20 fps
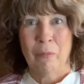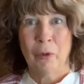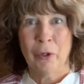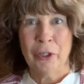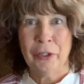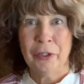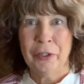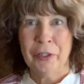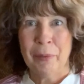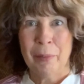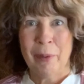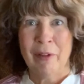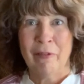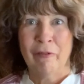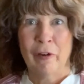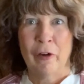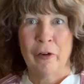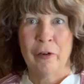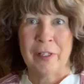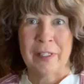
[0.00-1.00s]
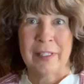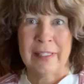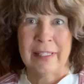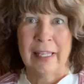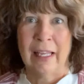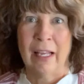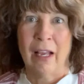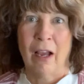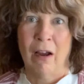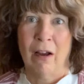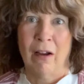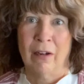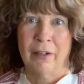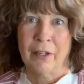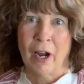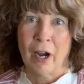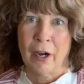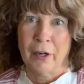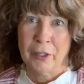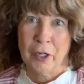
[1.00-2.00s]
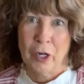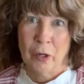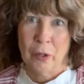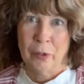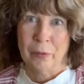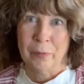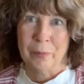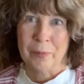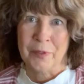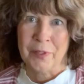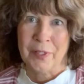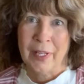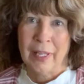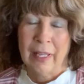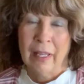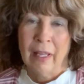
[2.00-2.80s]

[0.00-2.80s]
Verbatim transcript: we're going to be focusing on our homes.